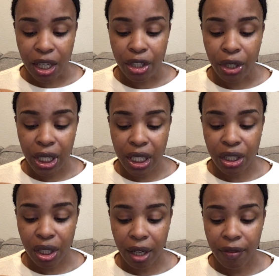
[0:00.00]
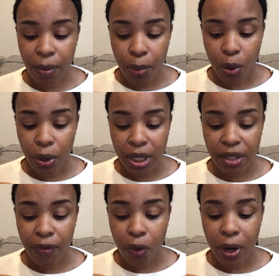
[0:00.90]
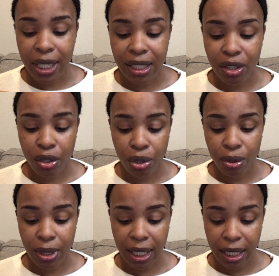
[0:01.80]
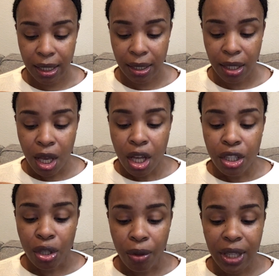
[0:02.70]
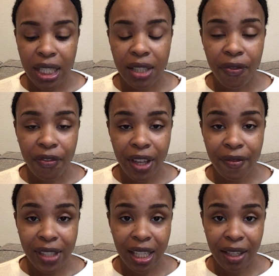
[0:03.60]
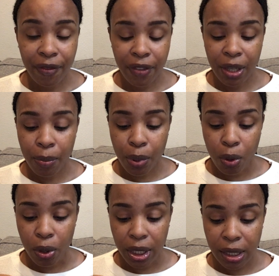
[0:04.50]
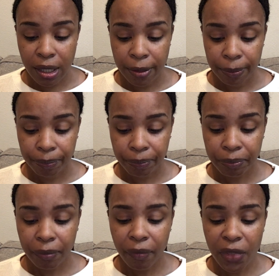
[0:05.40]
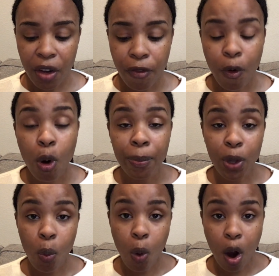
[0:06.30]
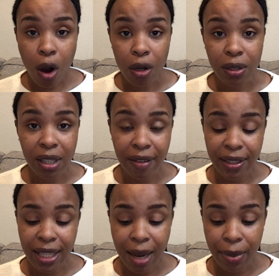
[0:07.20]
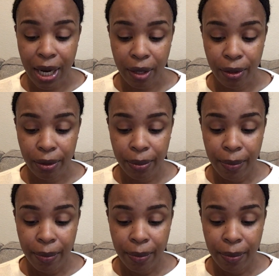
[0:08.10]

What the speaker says: under each of the boards for its 2 tenons. So these 15 feet boards formed the walls of the tabernacle.